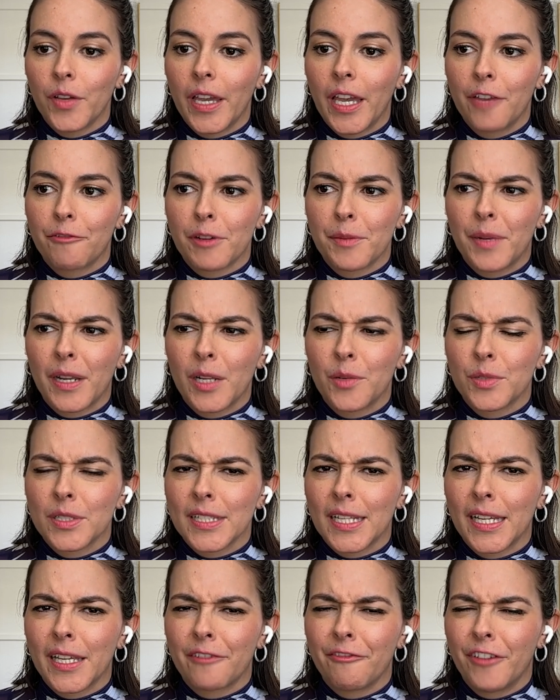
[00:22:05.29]
Everybody was
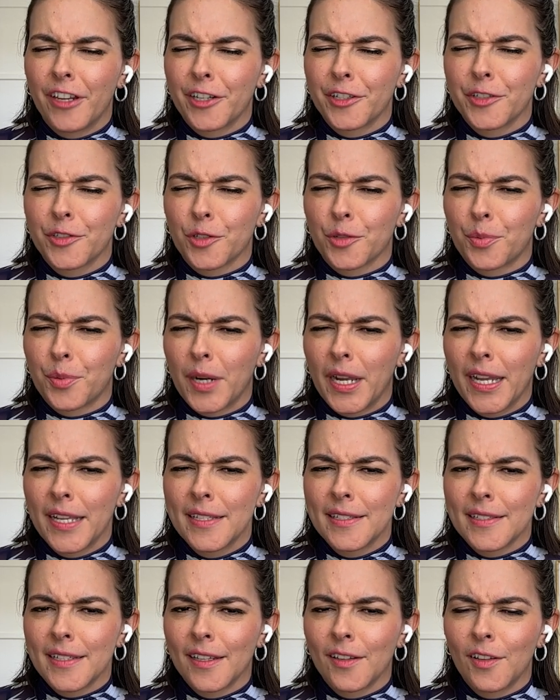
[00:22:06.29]
like very
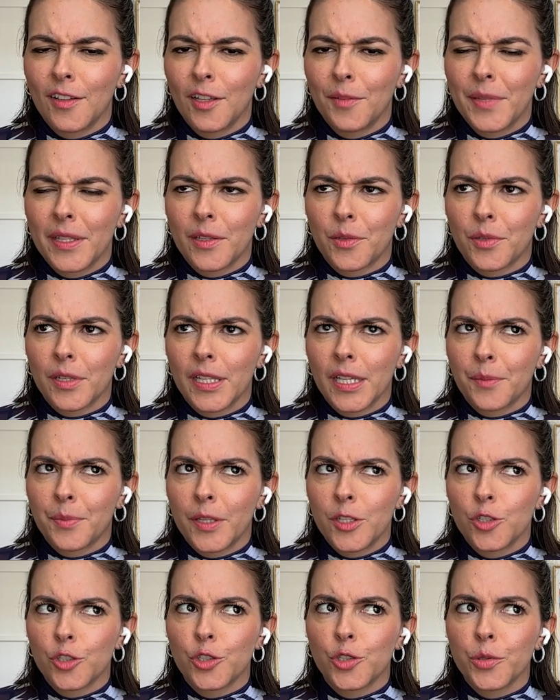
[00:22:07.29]
surprised in Colombia. They were like,
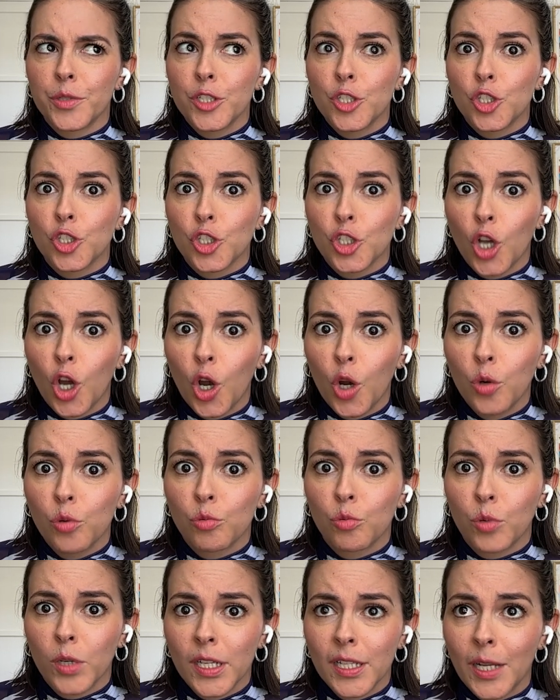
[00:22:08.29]
but you're doing
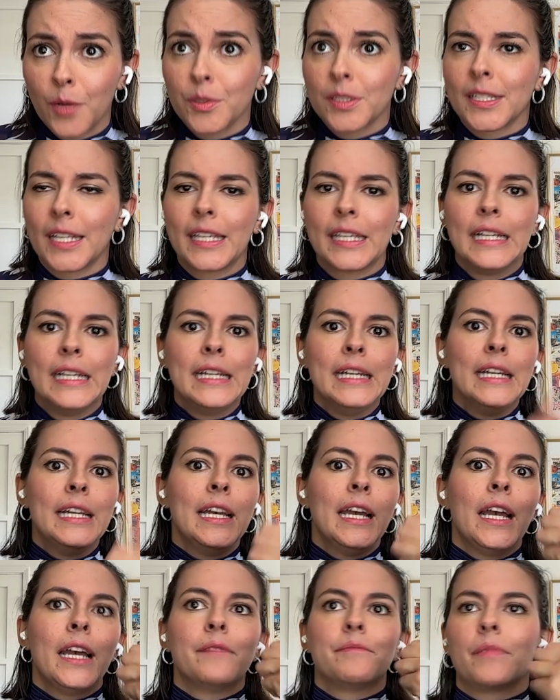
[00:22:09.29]
so well. I was like,
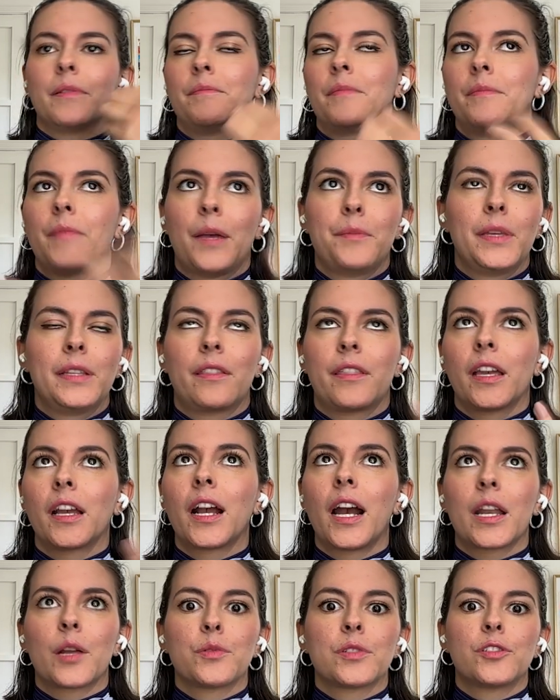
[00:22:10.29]
I mean,
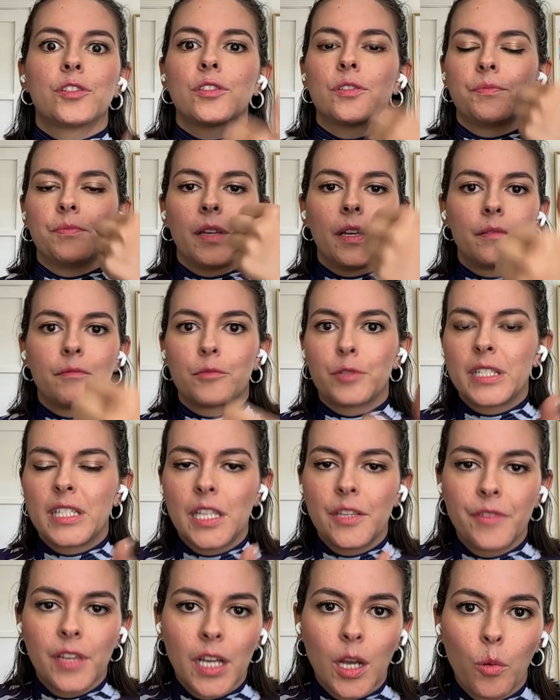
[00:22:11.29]
thank God I was just
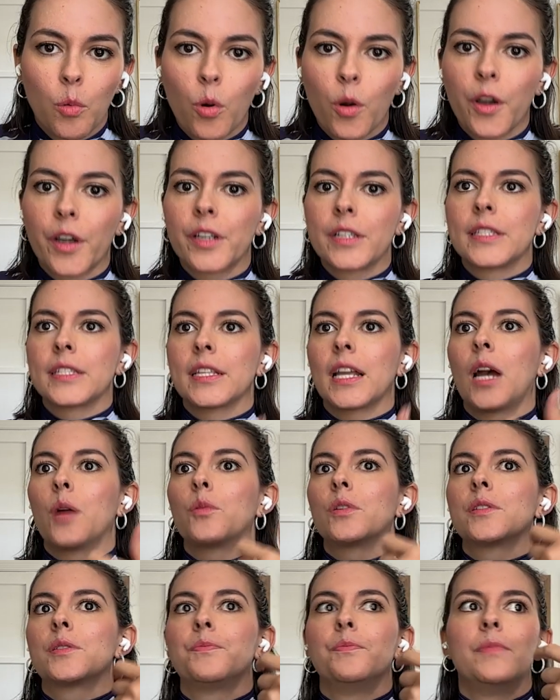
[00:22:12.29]
receiving awards. I
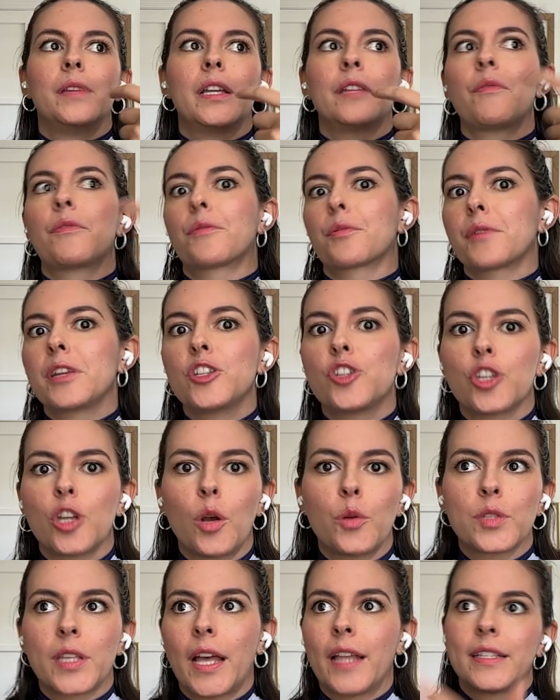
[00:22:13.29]
was in three
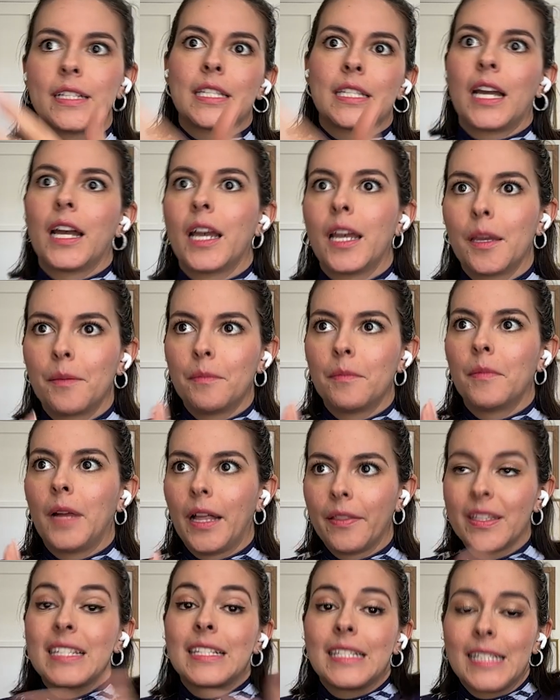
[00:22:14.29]
shows at the time,
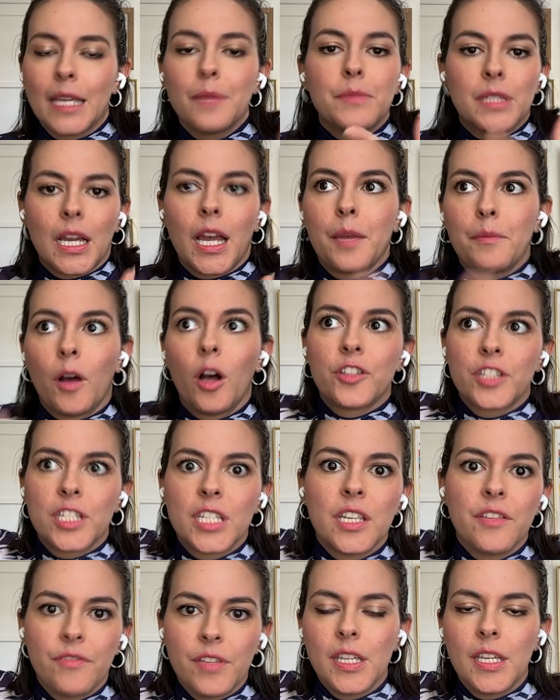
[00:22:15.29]
at the same time on
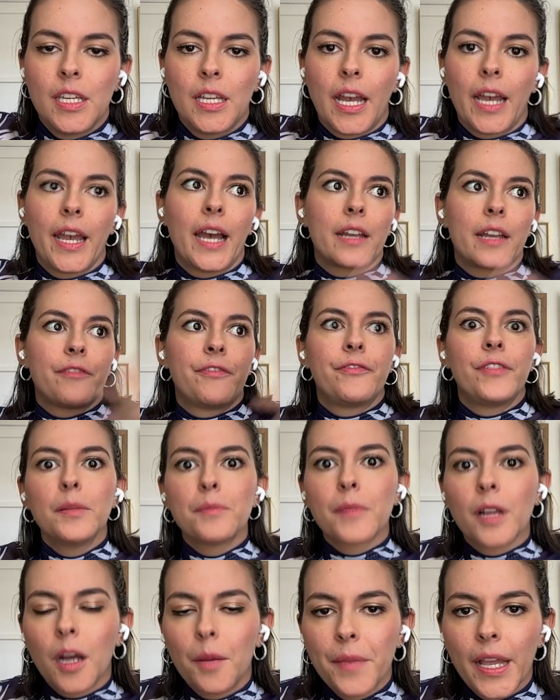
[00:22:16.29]
TV. I had a
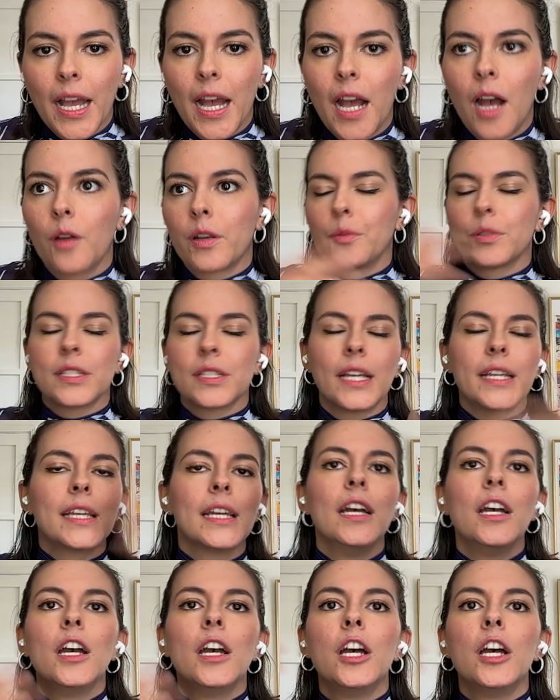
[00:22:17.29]
film coming out. I was like
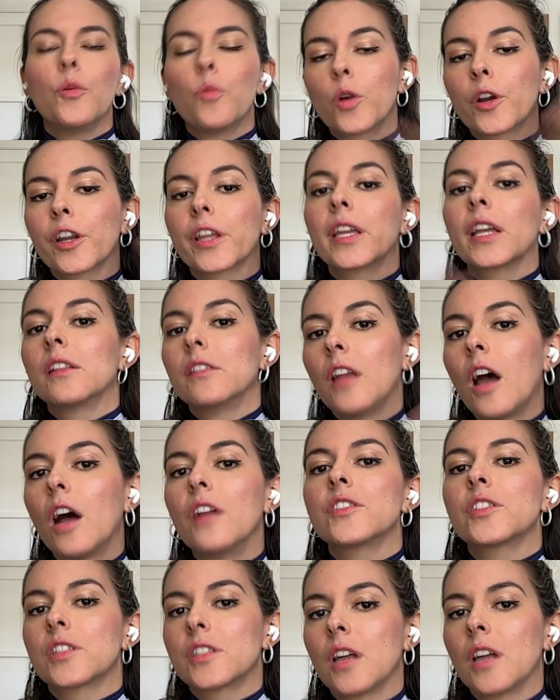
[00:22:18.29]
working
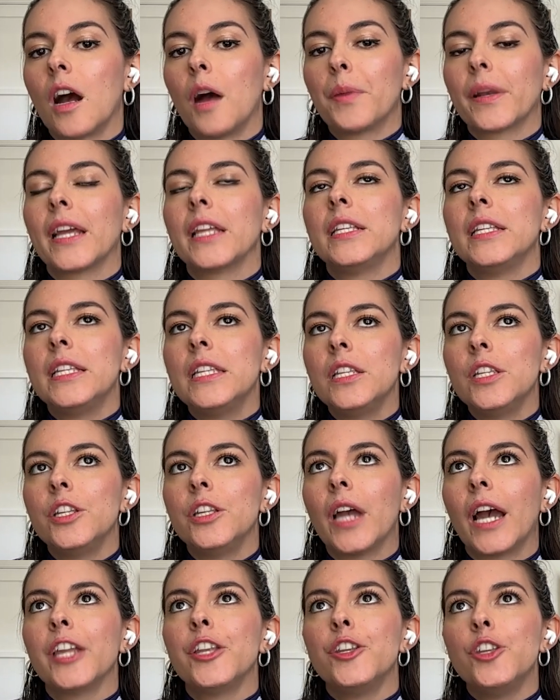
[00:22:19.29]
nonstop, but I
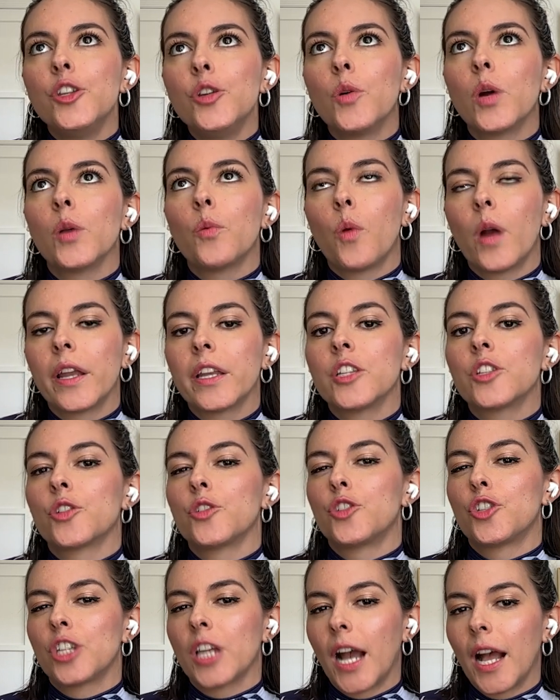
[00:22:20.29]
knew I wanted
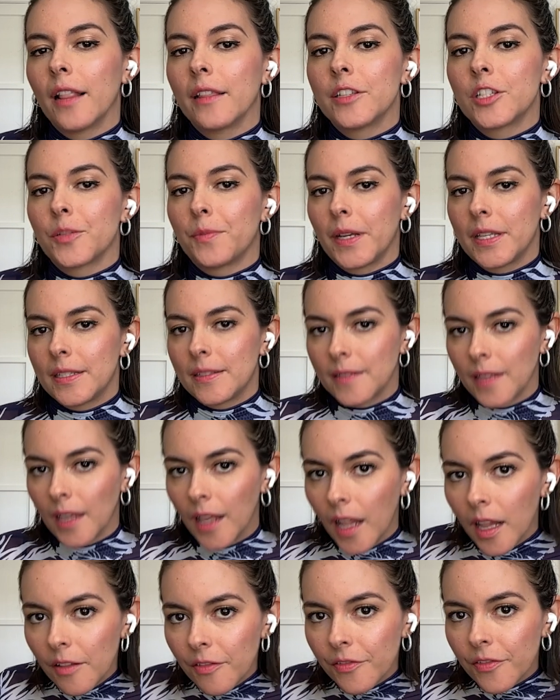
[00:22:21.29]
to challenge
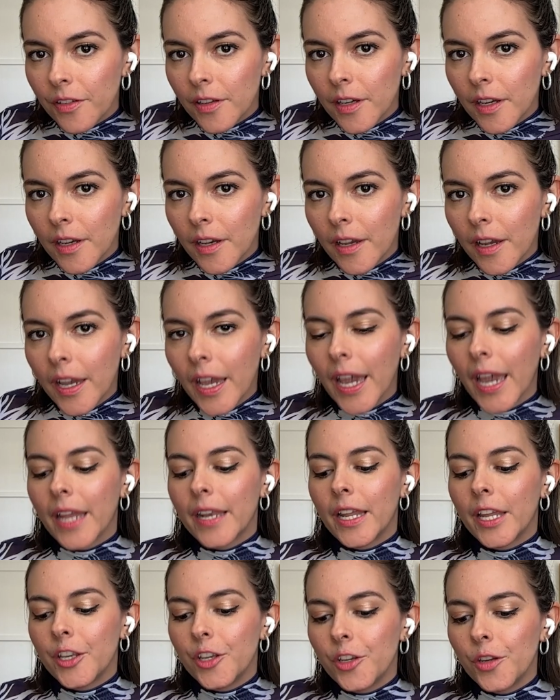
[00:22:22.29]
myself.
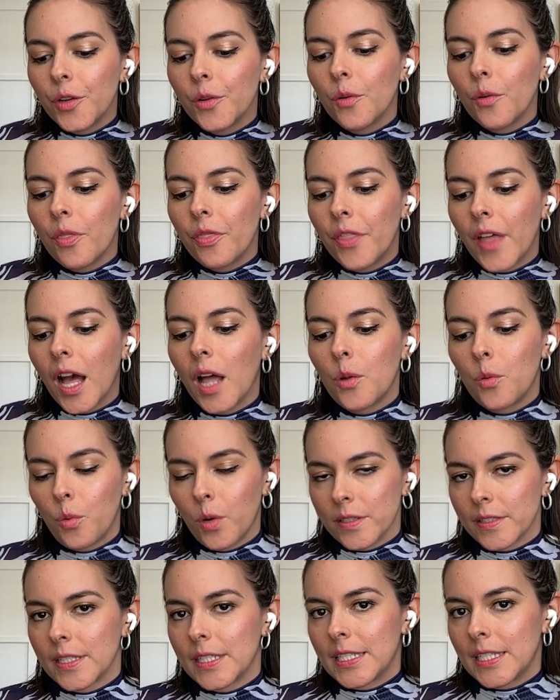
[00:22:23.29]
And I knew that
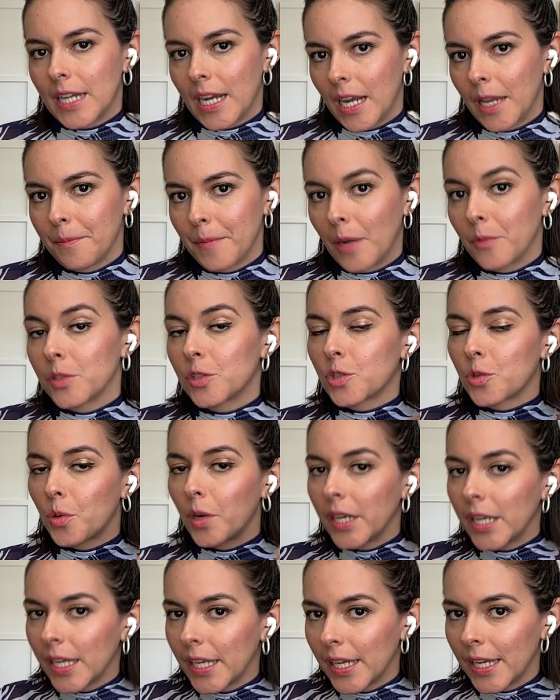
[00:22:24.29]
was the time. I was
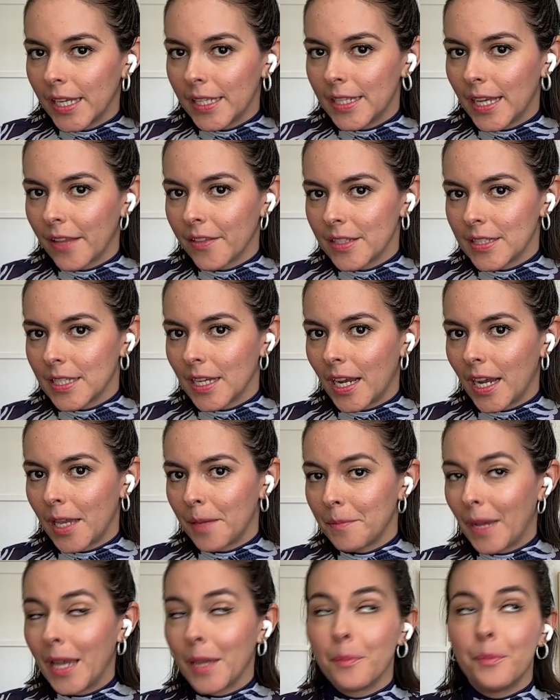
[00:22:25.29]
28 at the
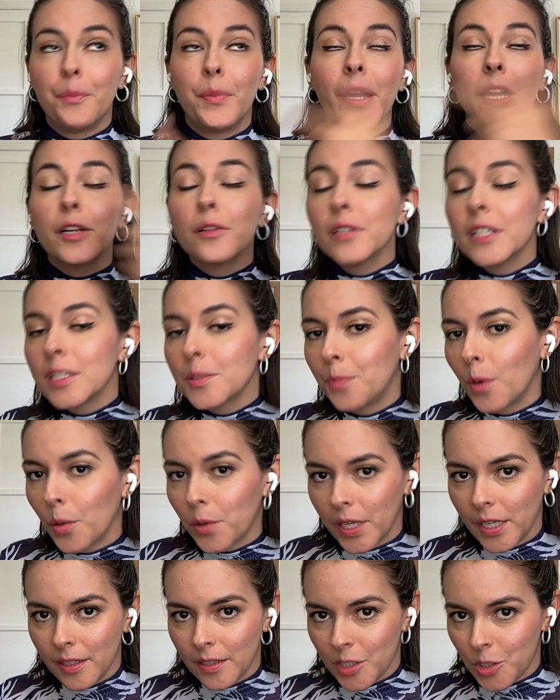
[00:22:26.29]
time. I barely
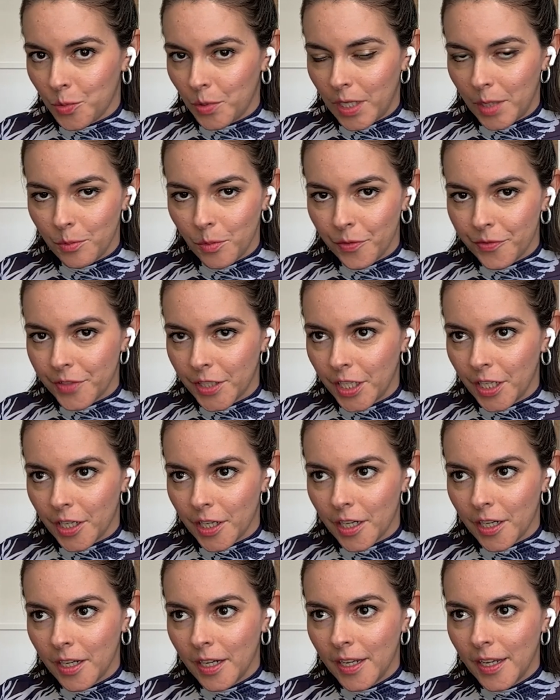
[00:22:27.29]
spoke English when I moved
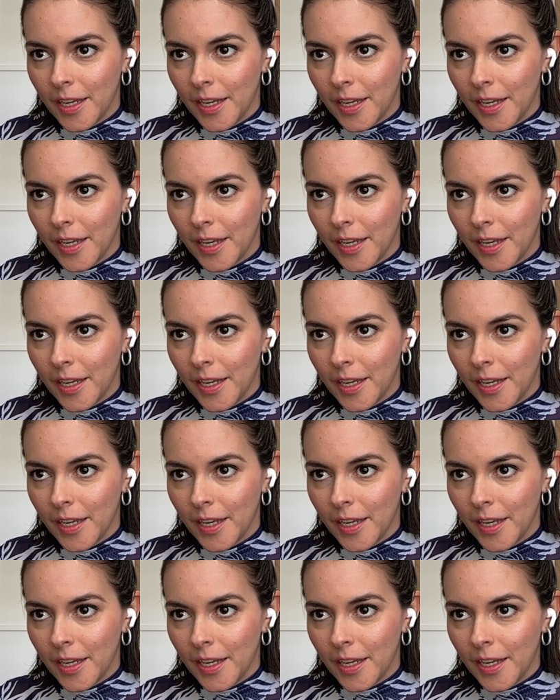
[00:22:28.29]
here.